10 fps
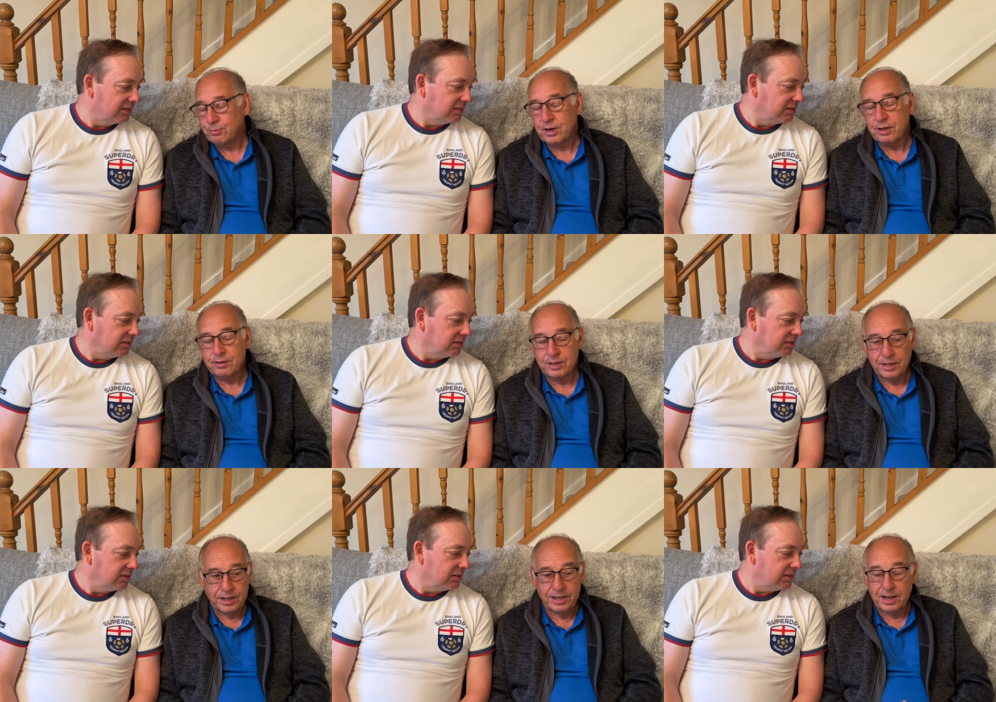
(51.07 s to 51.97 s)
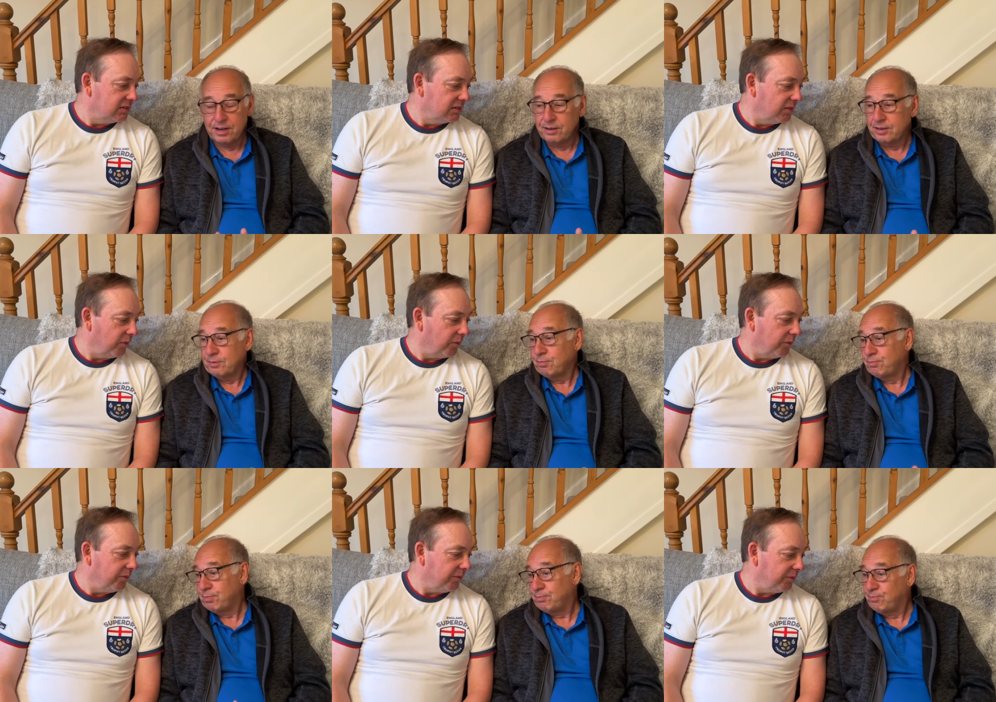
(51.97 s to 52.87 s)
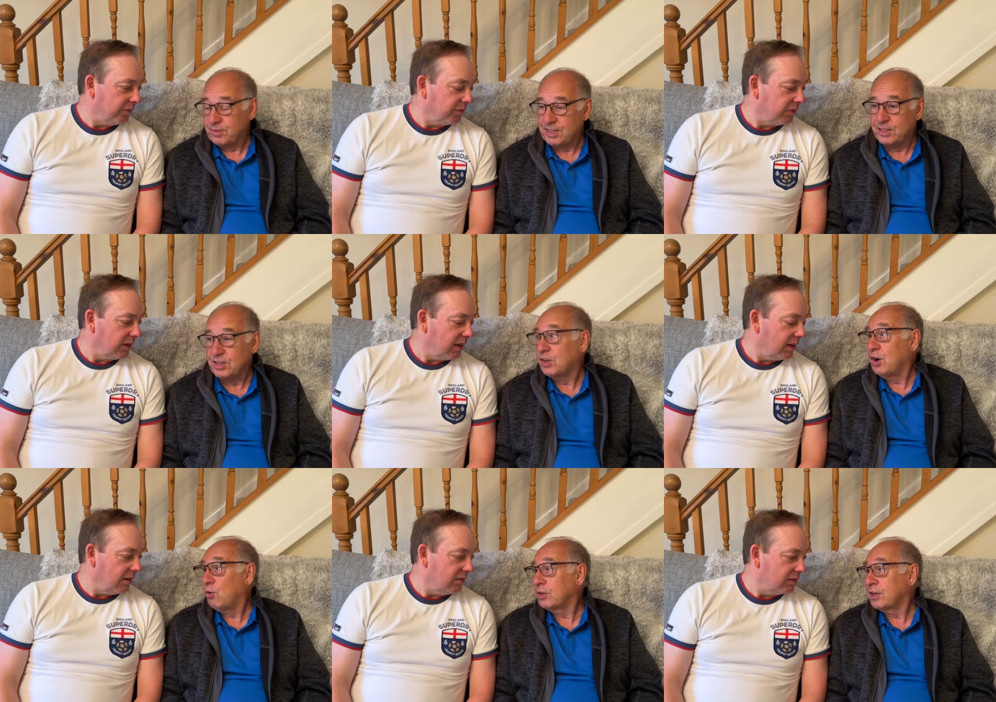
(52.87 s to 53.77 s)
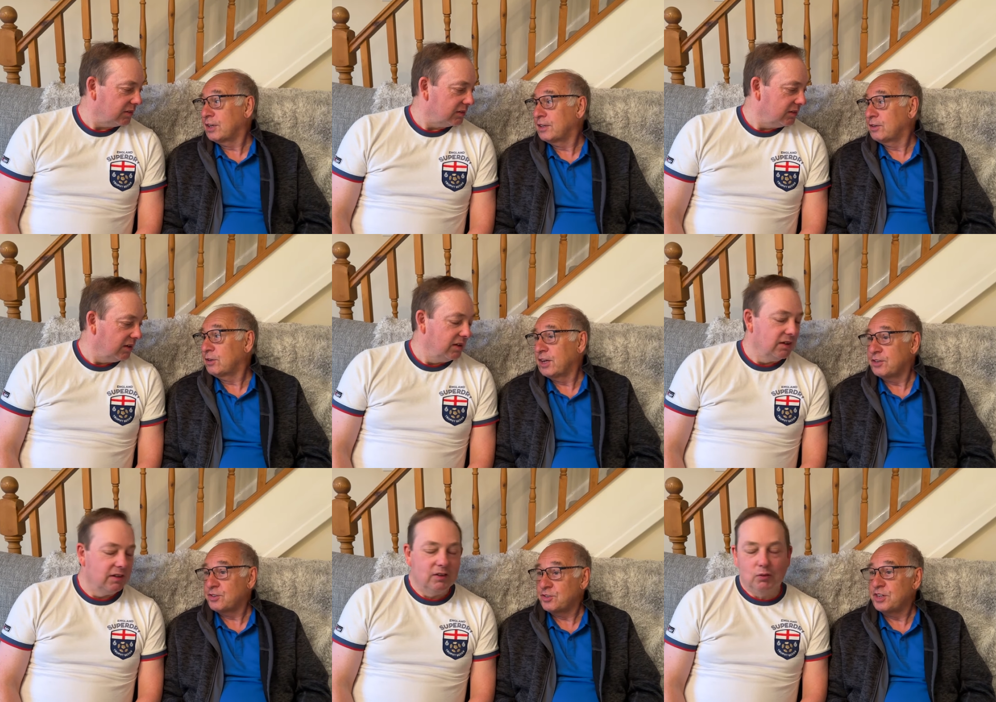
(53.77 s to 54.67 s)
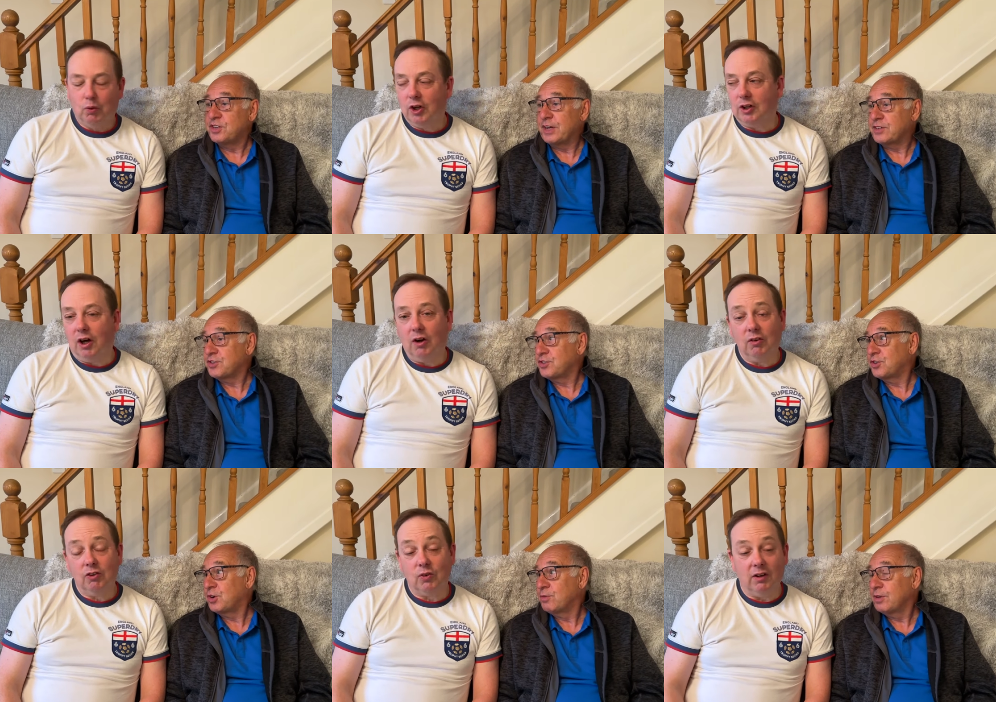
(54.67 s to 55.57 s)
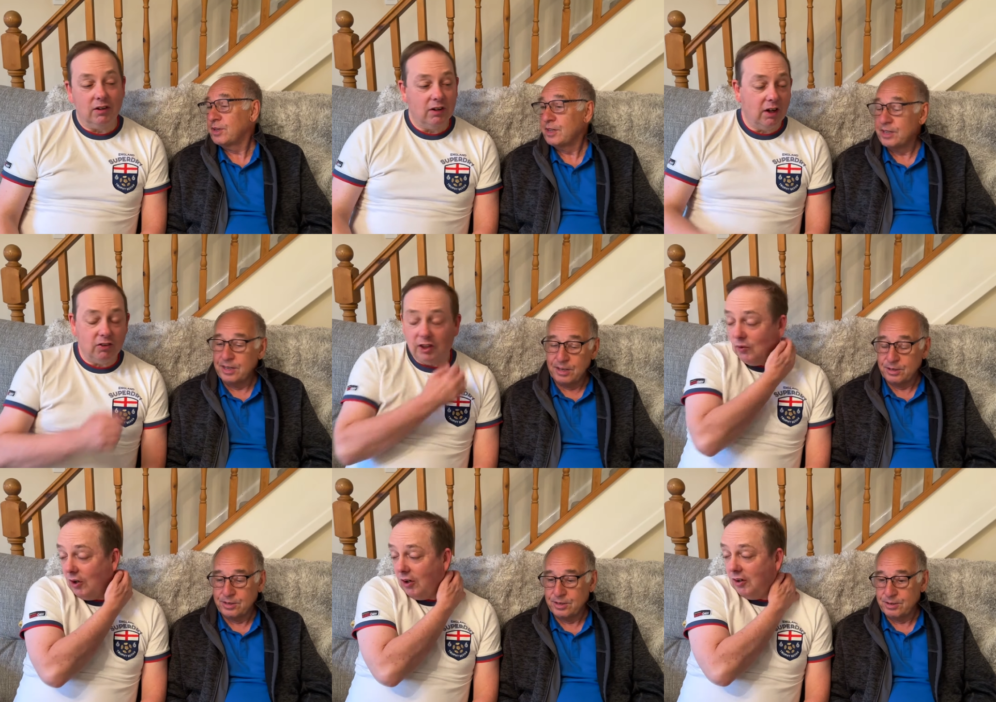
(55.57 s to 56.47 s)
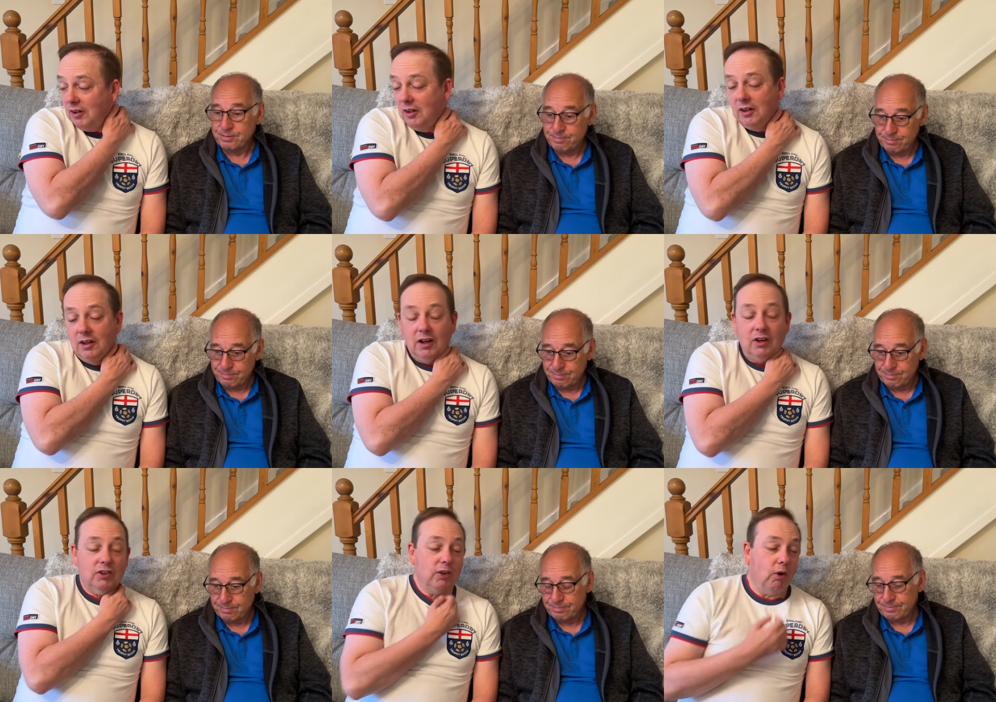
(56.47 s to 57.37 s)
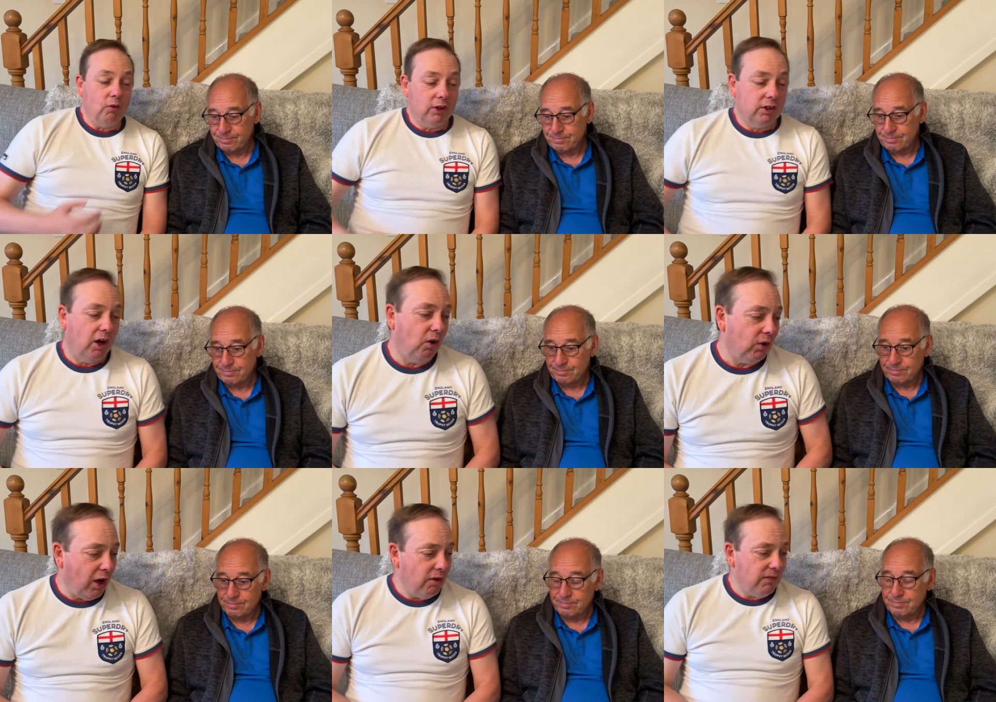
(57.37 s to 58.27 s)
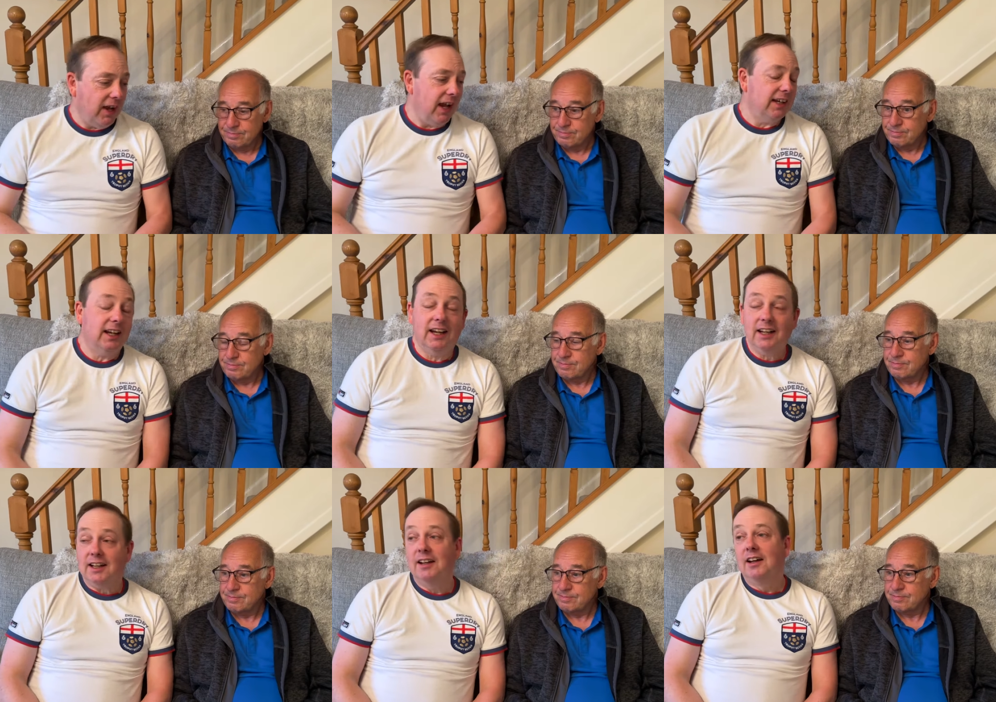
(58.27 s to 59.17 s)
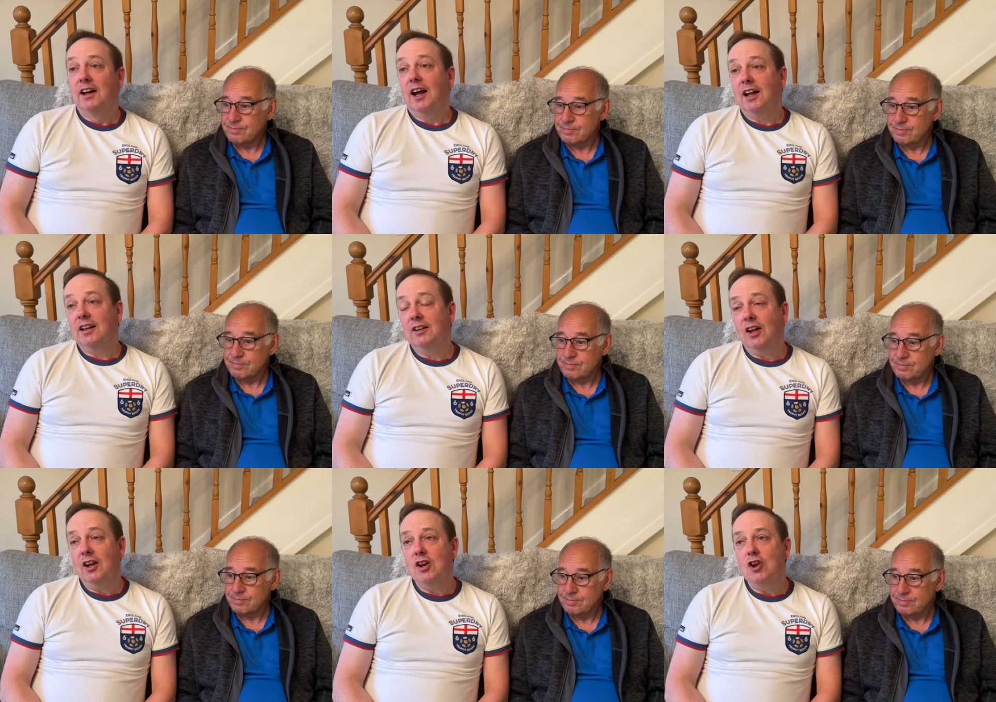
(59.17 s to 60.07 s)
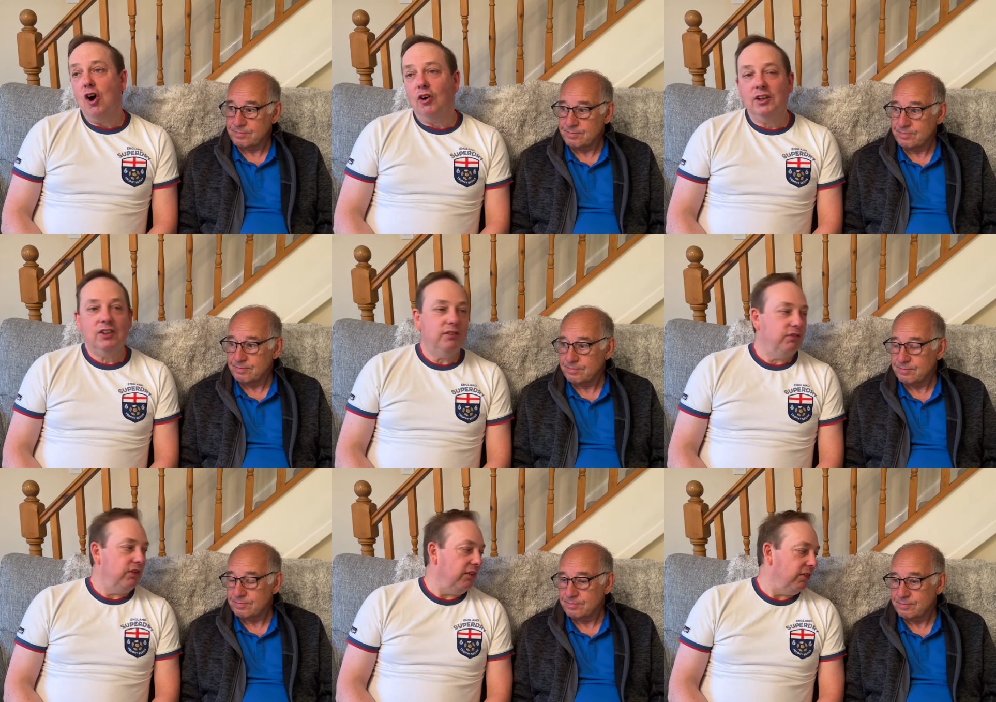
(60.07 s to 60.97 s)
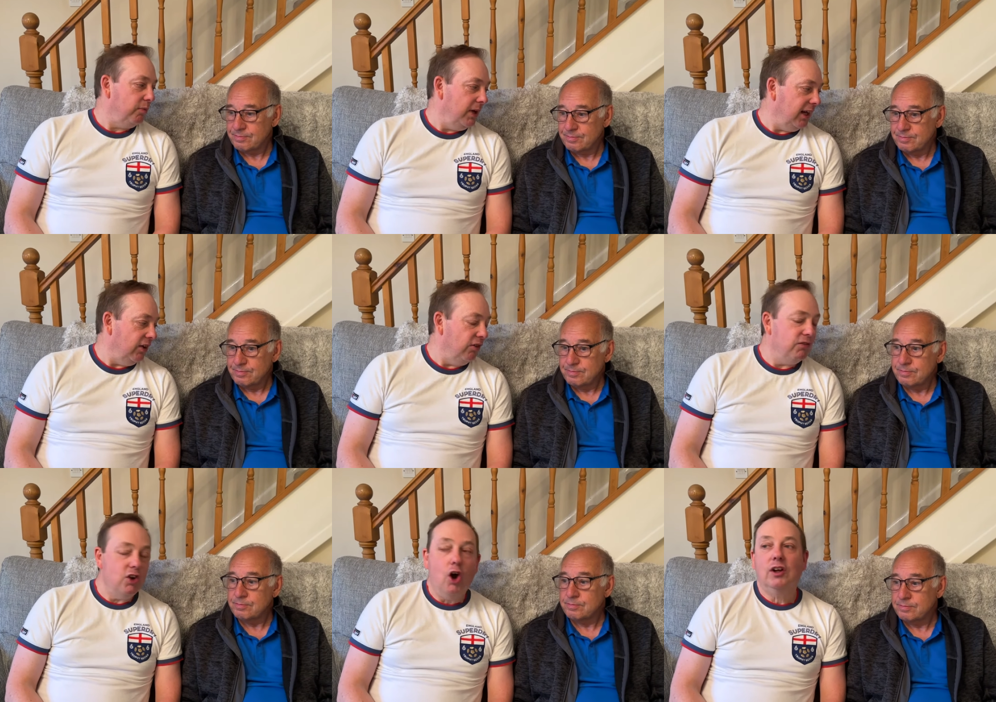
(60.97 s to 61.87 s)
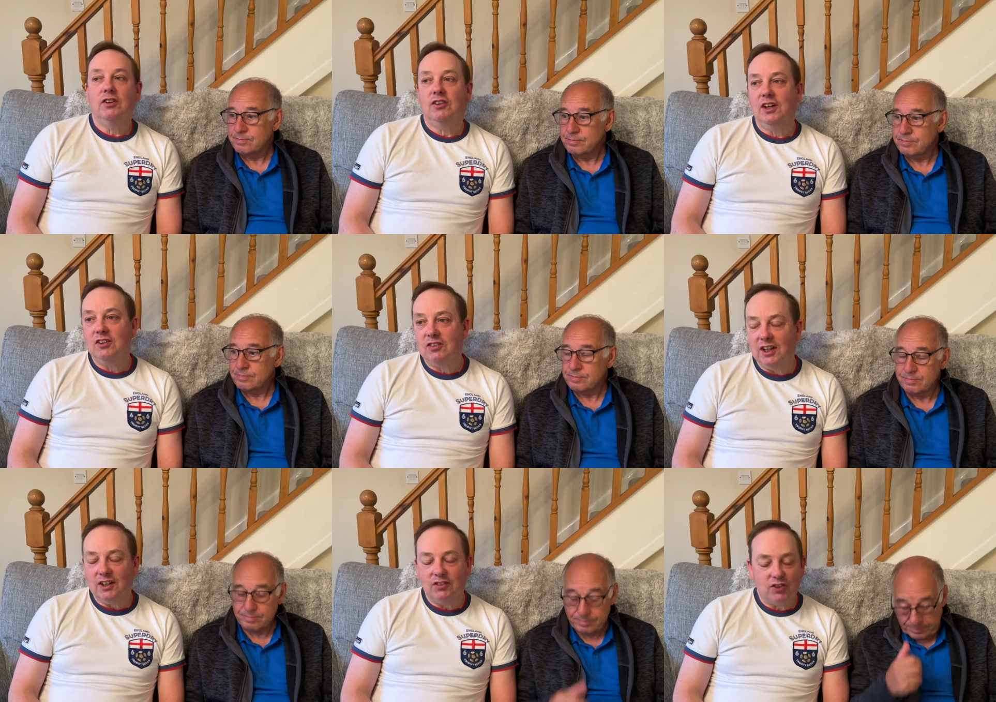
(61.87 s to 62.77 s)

Speaker 1: we're out. And then the goal to get us into What a goal as well. I'll tell you what,
Speaker 2: i will tell you what, what a goal. Overhead kick in the 95th minute of mm. 96